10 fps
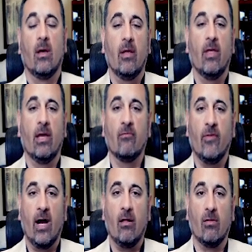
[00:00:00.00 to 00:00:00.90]
they can
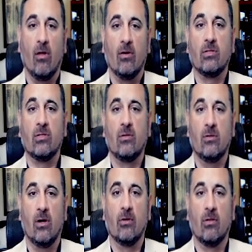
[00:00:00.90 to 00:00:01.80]
file a
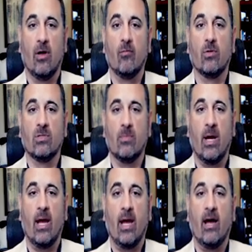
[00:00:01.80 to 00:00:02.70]
lawsuit on your loved one's
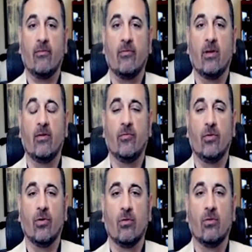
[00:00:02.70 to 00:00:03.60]
behalf. If
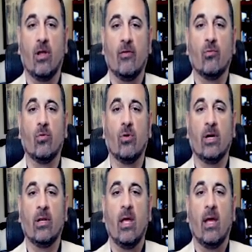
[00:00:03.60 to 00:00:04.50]
your loved
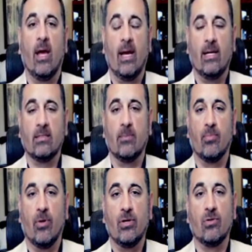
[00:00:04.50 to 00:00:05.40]
one has a
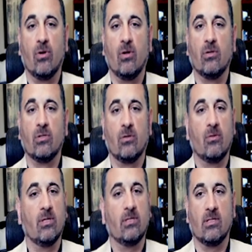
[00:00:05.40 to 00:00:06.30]
pressure
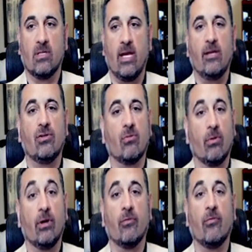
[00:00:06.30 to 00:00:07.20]
ulcer that's a stage
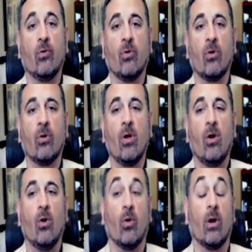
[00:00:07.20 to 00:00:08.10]
3 or 4
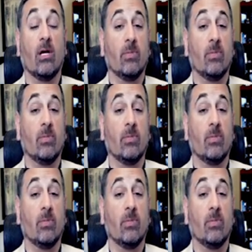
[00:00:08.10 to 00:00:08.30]
or